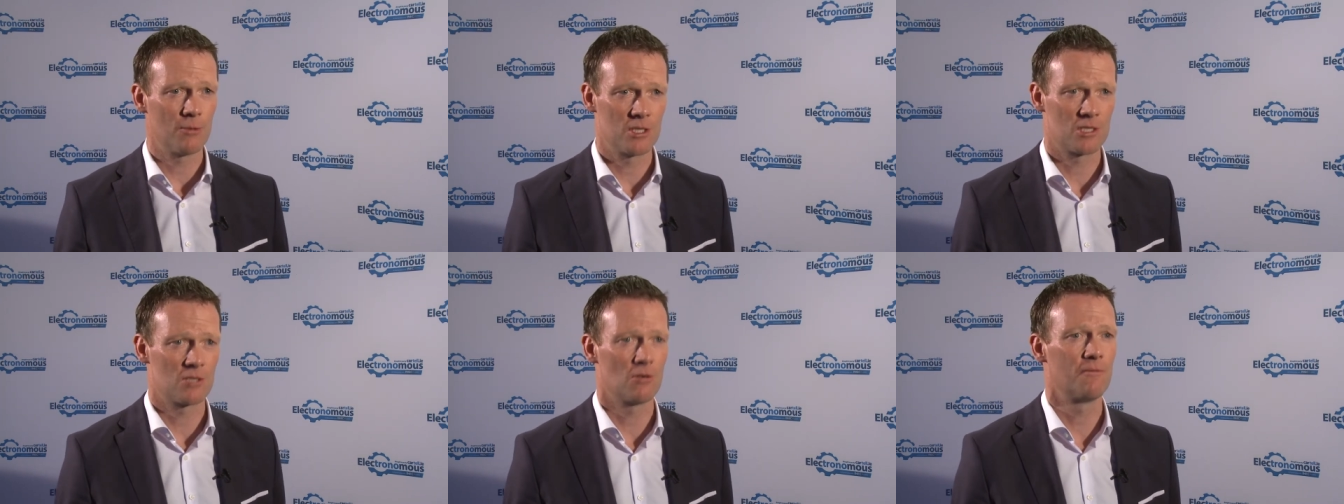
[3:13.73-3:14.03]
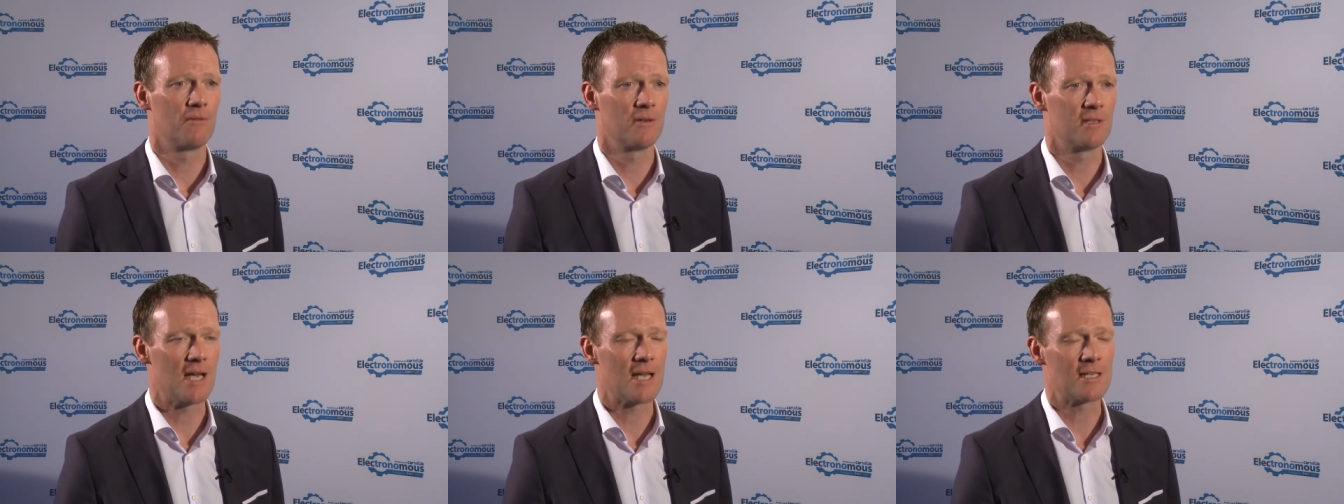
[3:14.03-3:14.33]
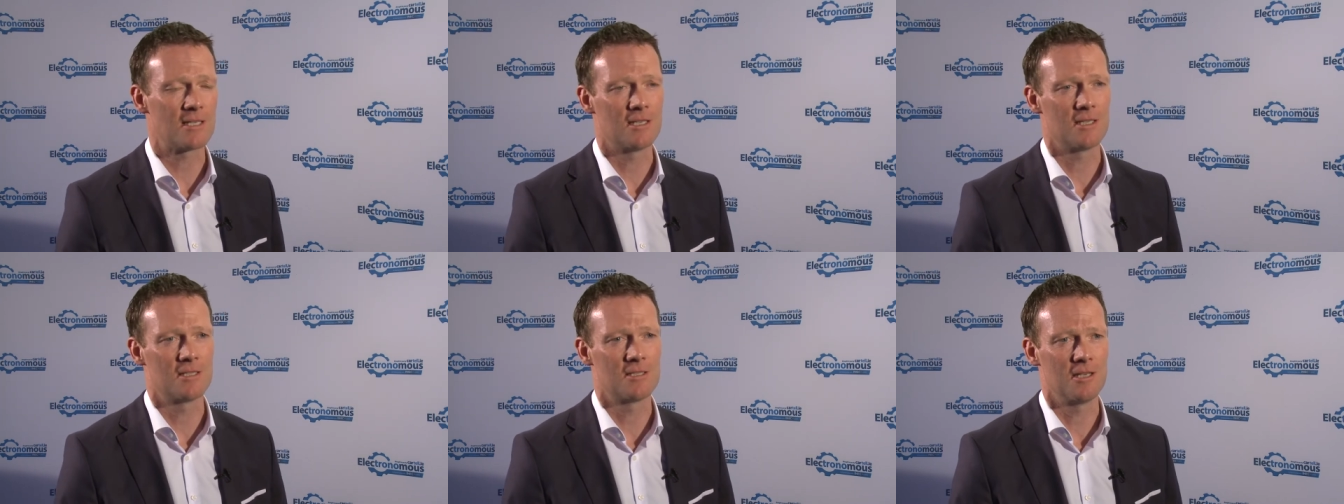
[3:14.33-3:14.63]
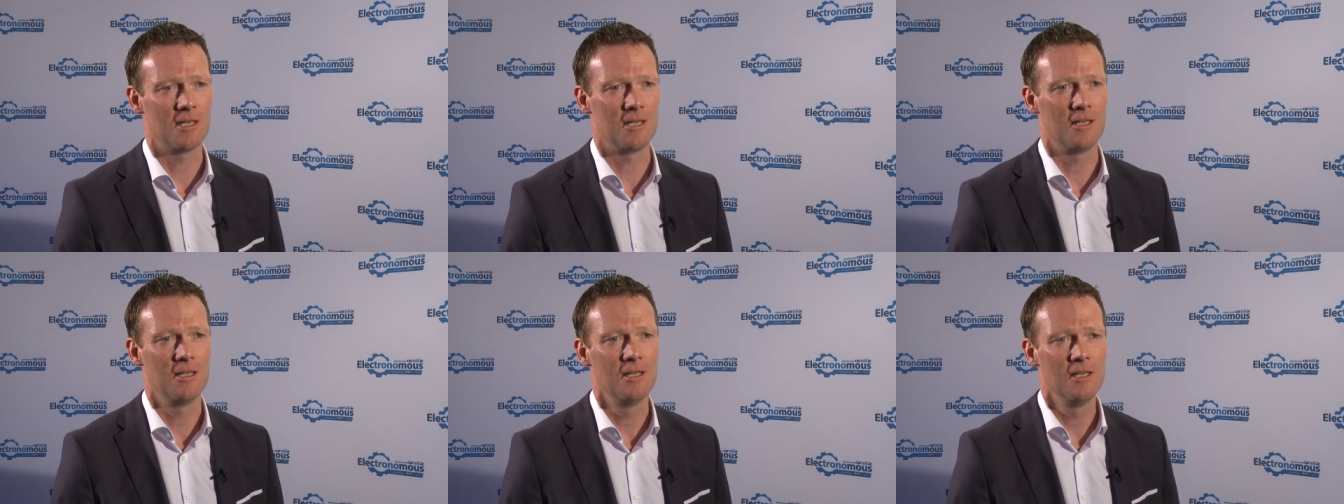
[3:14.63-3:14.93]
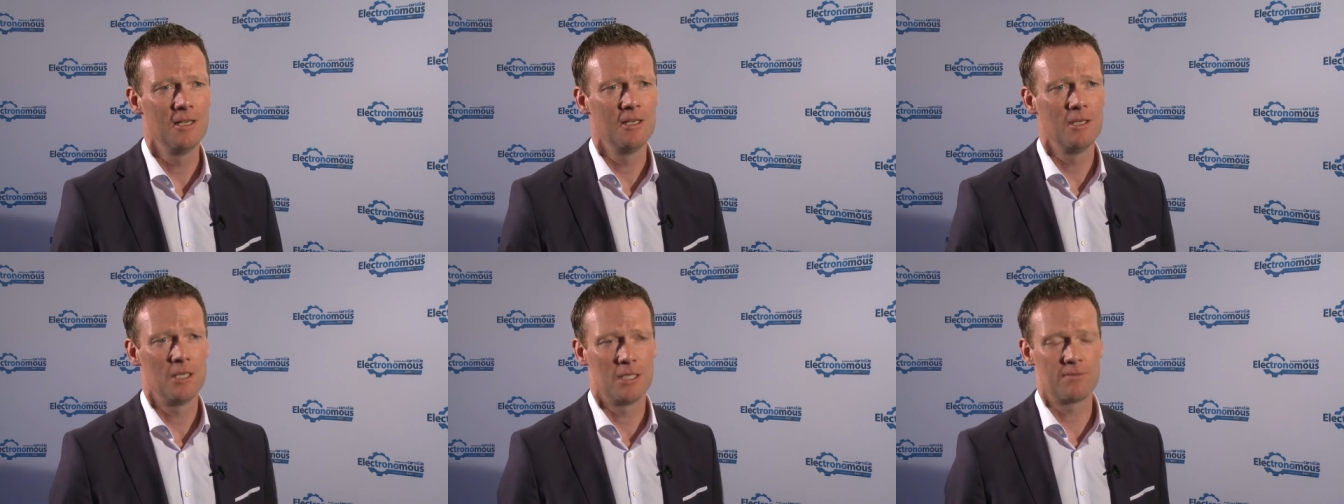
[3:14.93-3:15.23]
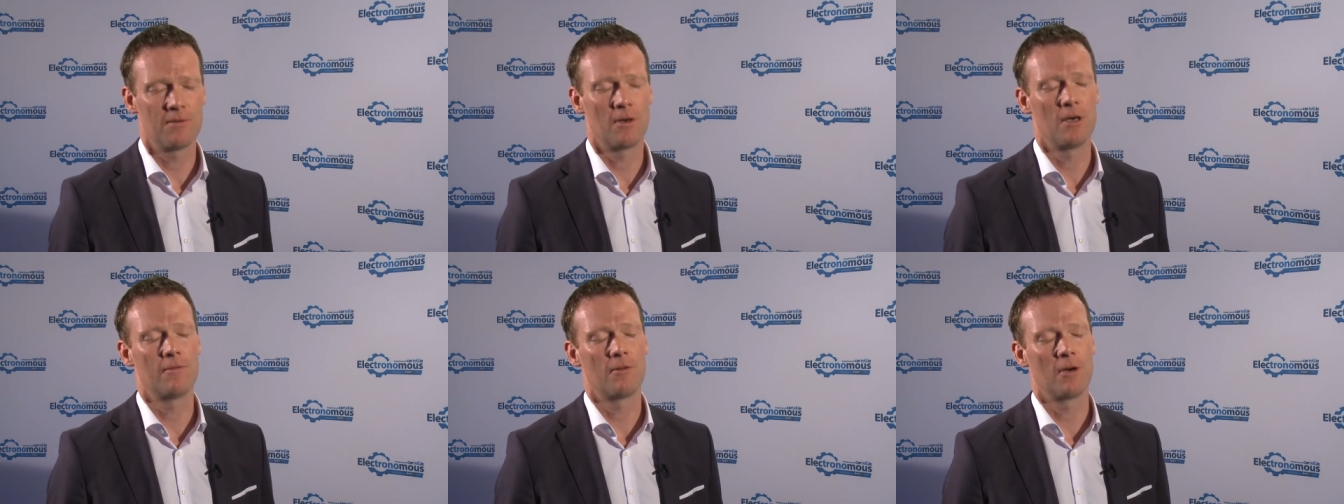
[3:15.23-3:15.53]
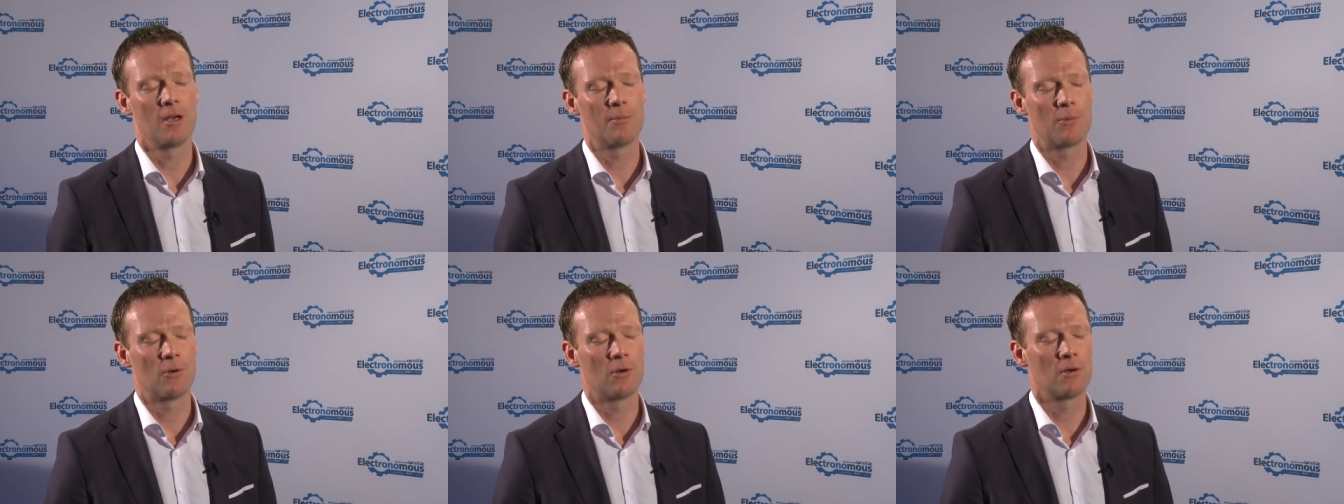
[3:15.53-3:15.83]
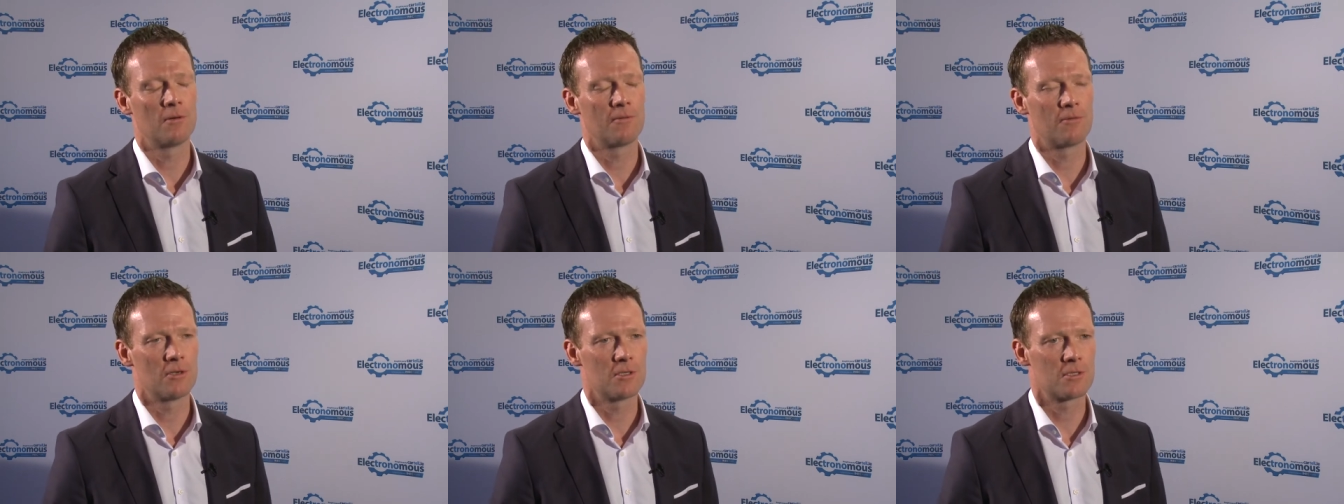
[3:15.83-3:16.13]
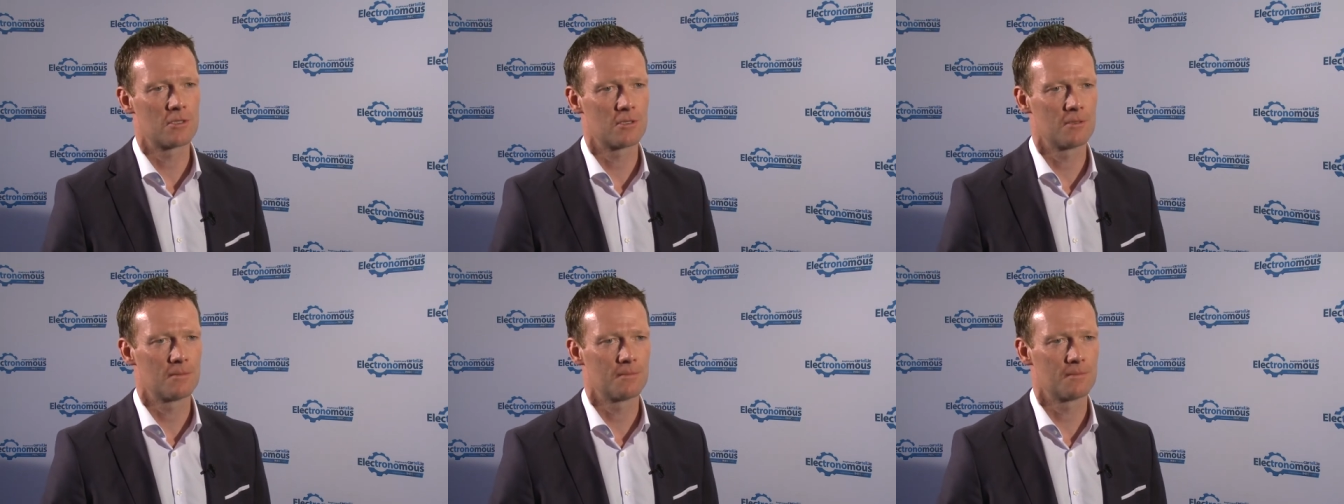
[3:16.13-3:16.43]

it's so fantastic to see, is very, very important for us.